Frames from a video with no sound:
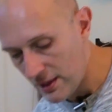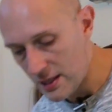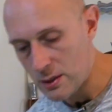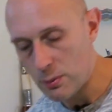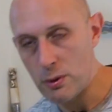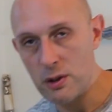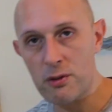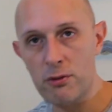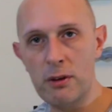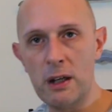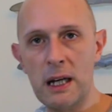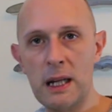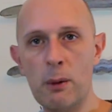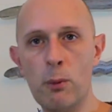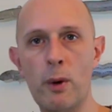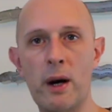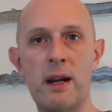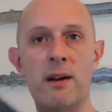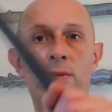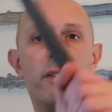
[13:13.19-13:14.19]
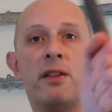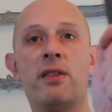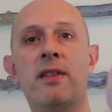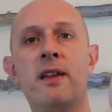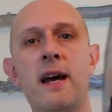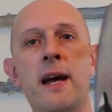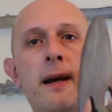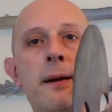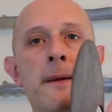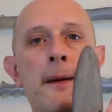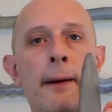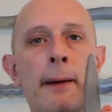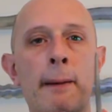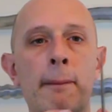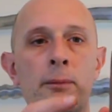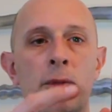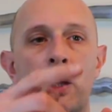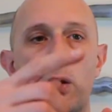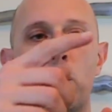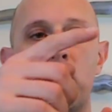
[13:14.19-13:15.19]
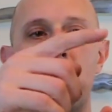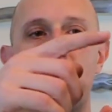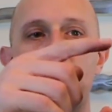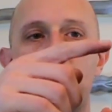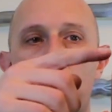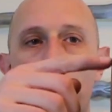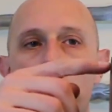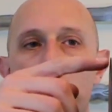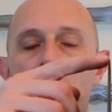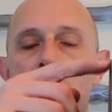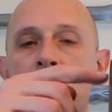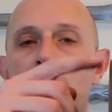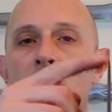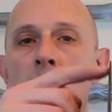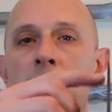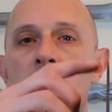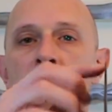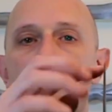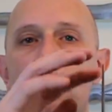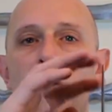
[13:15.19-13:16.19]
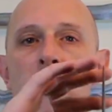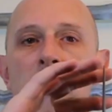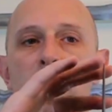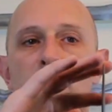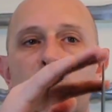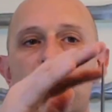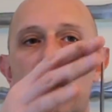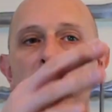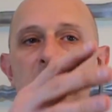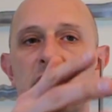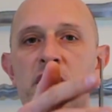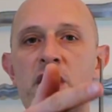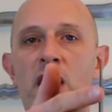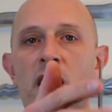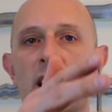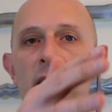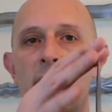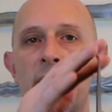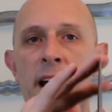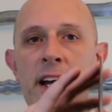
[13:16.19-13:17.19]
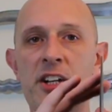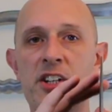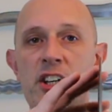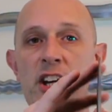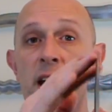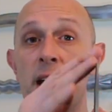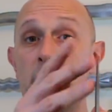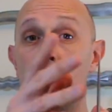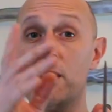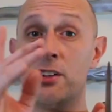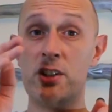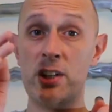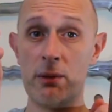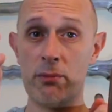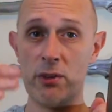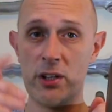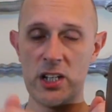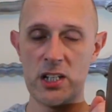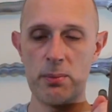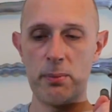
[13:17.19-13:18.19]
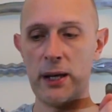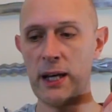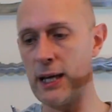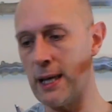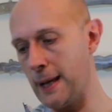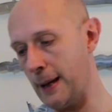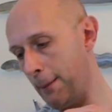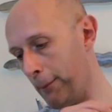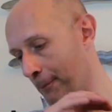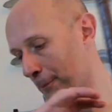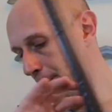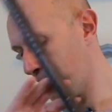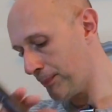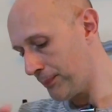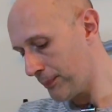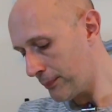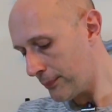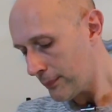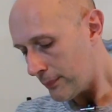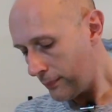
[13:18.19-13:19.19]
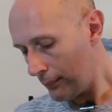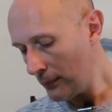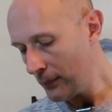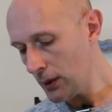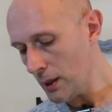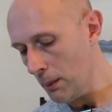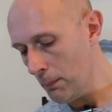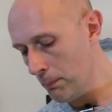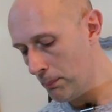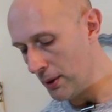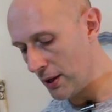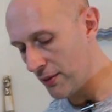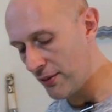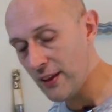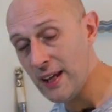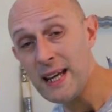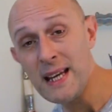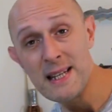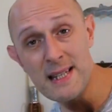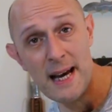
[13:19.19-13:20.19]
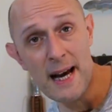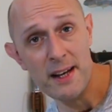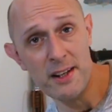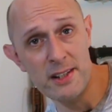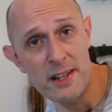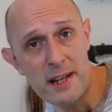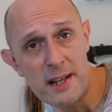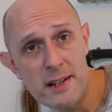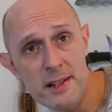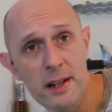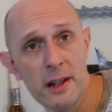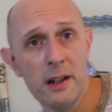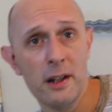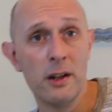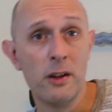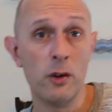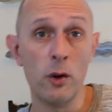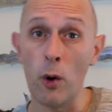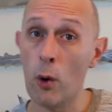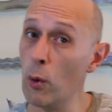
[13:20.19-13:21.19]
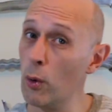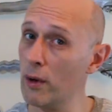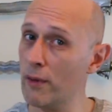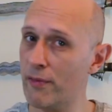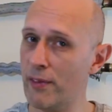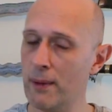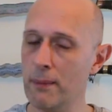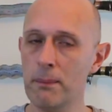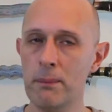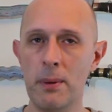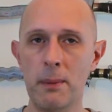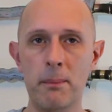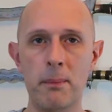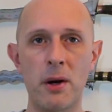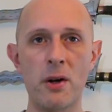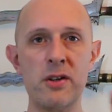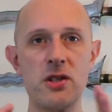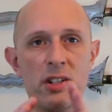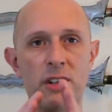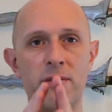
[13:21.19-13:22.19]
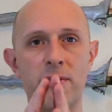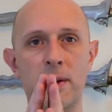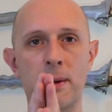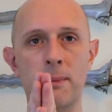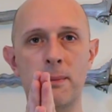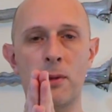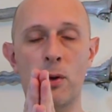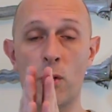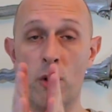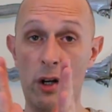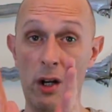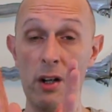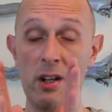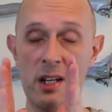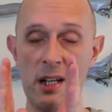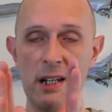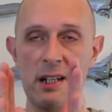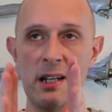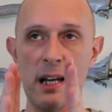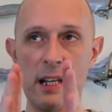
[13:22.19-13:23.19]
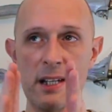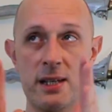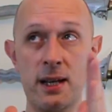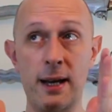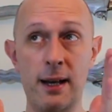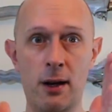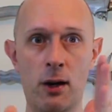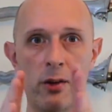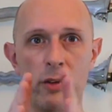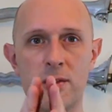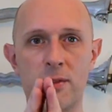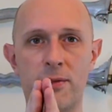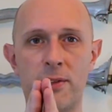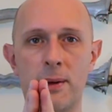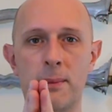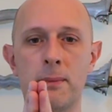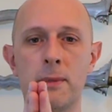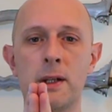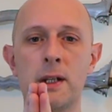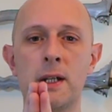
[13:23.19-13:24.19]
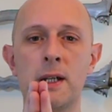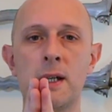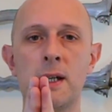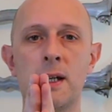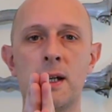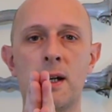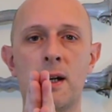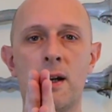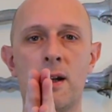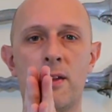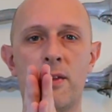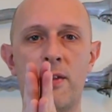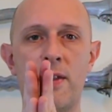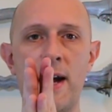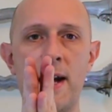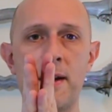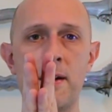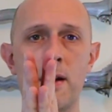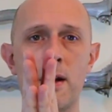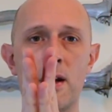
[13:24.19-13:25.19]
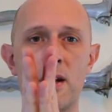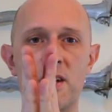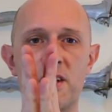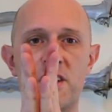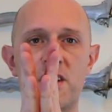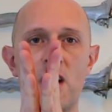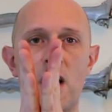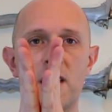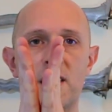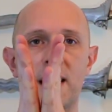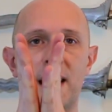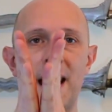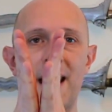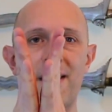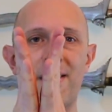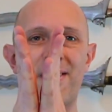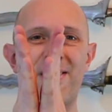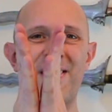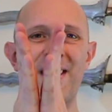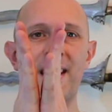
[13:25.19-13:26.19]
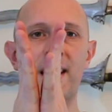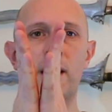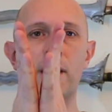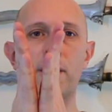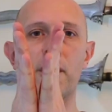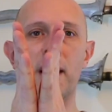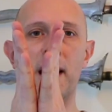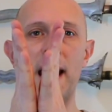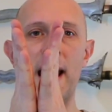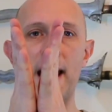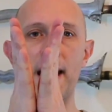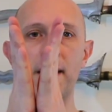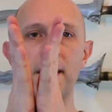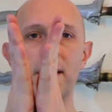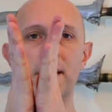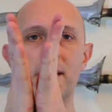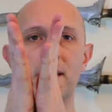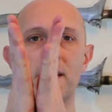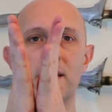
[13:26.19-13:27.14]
this was really wafer thin, you would end up with a very, very fragile edge here, generally speaking, but these axes, not all of them, but most of them, or uh, let's say a lot of them, then start to get thicker again